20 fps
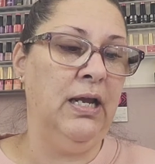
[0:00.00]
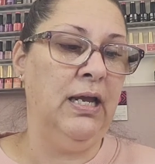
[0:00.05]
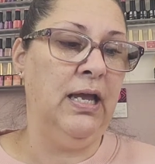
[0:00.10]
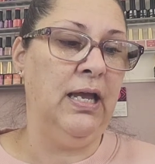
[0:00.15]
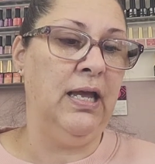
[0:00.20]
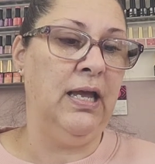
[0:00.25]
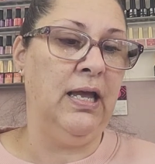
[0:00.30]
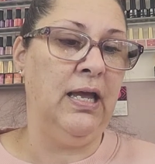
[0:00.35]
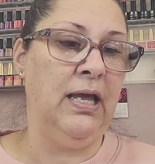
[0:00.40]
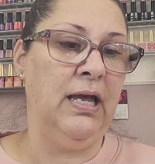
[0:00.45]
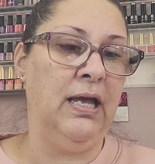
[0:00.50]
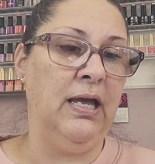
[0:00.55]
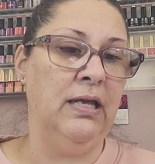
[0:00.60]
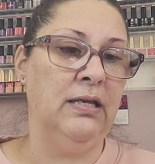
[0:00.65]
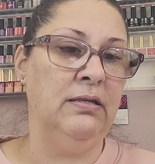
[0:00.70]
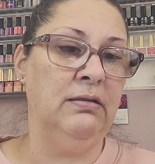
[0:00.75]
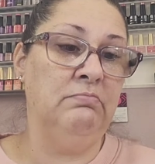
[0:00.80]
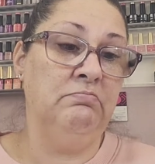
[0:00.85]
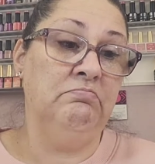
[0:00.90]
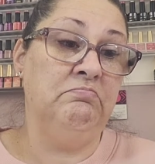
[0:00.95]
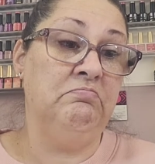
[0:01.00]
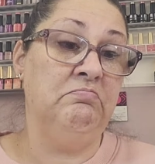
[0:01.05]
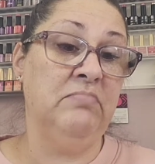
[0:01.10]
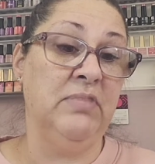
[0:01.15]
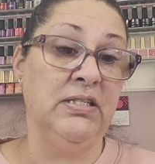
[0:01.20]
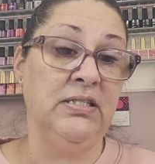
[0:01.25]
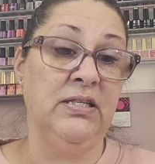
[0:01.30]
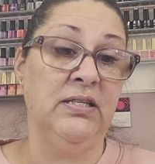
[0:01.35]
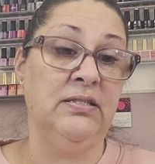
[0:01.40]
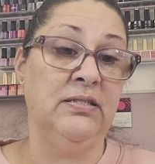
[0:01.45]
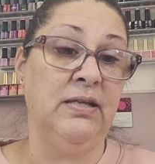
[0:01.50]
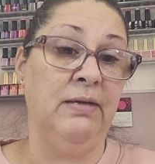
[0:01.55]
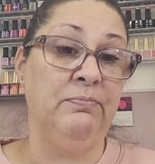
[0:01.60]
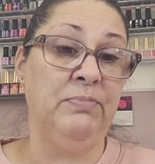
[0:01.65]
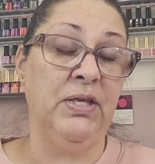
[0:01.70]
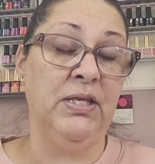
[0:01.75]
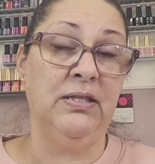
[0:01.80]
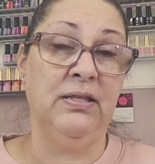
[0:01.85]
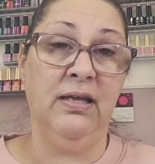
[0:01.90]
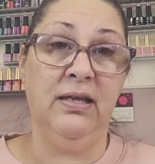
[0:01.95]
And this is
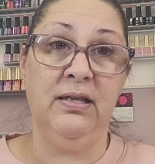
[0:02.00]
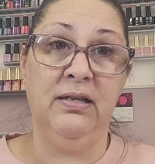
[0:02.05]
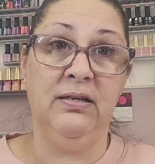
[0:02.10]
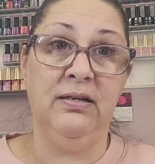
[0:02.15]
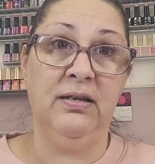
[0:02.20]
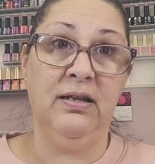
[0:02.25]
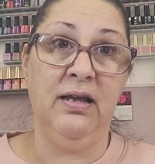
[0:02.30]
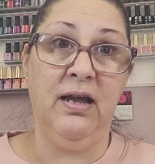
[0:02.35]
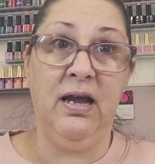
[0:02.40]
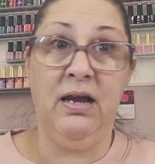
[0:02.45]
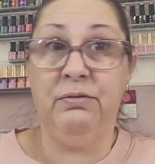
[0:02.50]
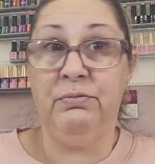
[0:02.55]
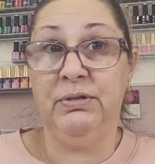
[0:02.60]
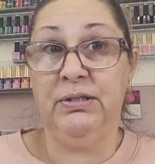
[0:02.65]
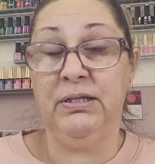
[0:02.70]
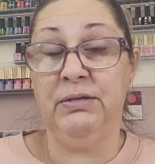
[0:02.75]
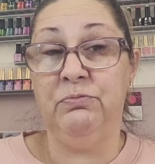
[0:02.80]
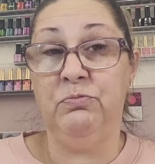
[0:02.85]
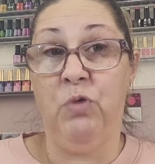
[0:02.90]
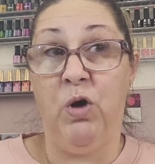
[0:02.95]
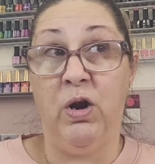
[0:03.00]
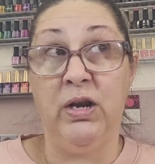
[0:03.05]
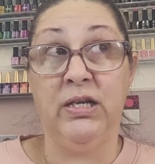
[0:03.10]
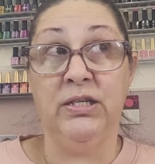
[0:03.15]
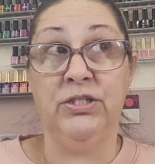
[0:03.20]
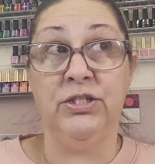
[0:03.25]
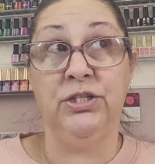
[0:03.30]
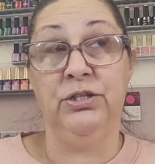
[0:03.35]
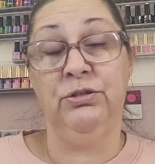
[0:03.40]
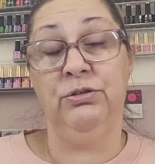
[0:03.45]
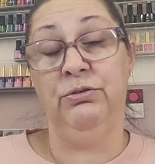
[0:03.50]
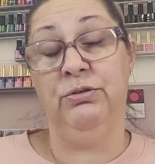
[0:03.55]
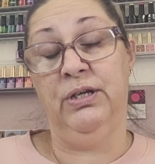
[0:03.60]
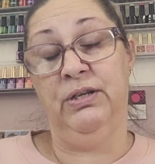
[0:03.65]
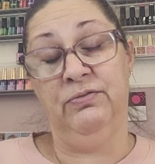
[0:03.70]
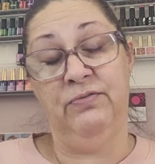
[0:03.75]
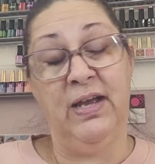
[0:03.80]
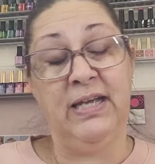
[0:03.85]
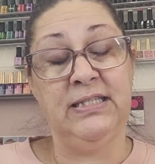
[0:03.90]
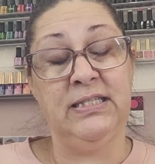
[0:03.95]
something that I really wanted to
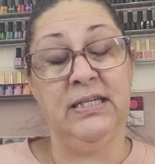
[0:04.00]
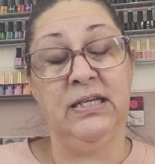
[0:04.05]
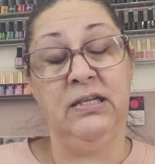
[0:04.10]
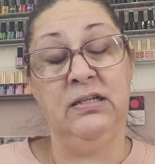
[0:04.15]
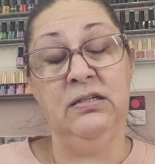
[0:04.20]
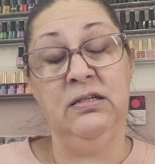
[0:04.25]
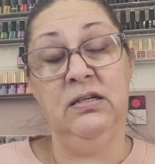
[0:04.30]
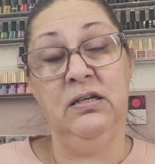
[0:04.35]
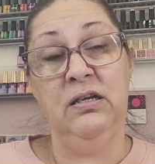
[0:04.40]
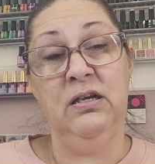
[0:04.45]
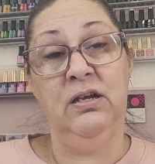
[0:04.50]
invest in